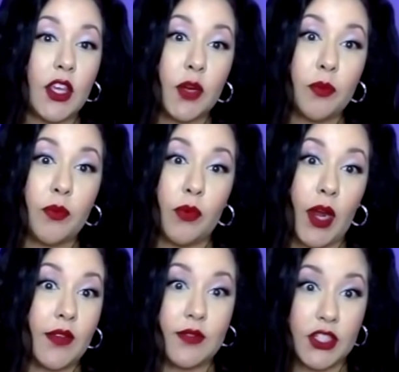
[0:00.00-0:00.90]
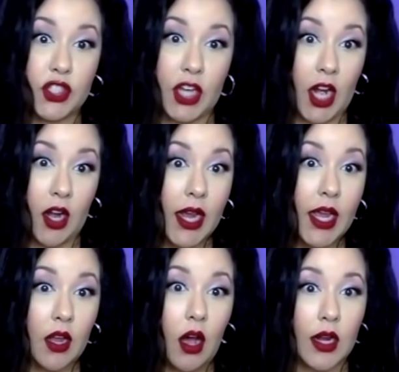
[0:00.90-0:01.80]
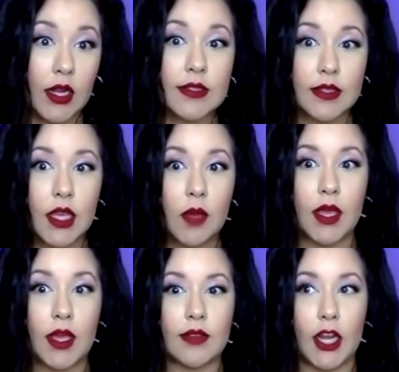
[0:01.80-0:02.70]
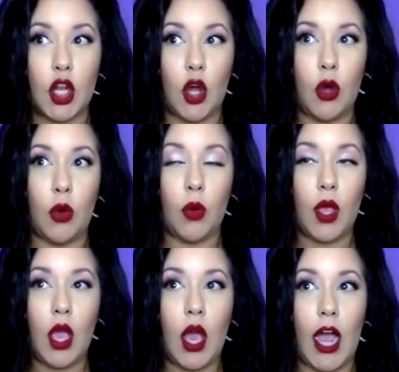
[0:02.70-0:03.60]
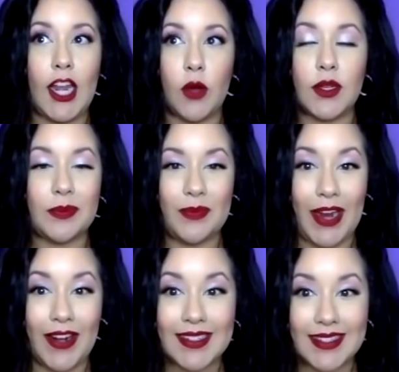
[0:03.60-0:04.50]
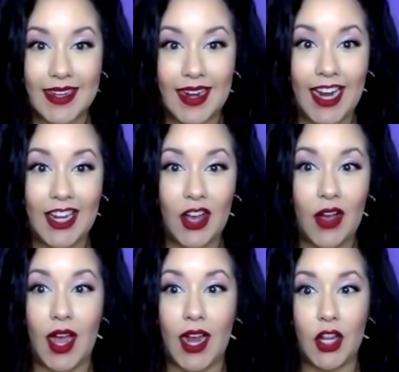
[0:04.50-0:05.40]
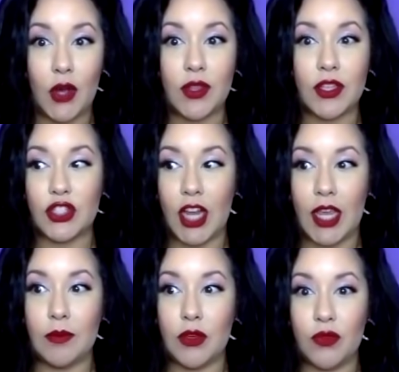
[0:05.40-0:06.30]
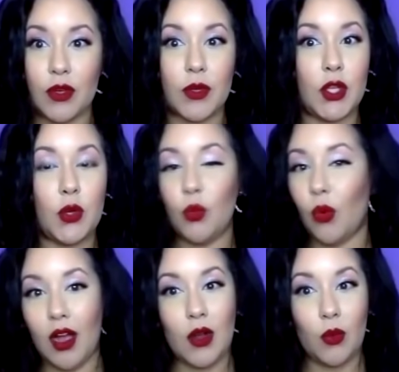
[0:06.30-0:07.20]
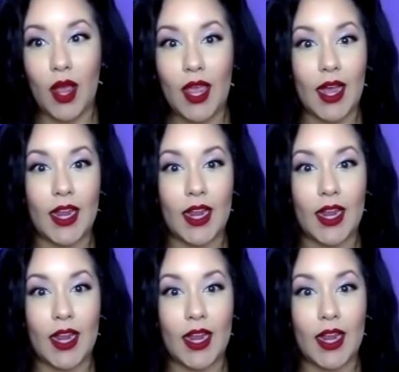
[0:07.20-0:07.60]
I think it's brave to share it, honestly, because yeah. I know it's embarrassing. I know the shame you feel when you walk away.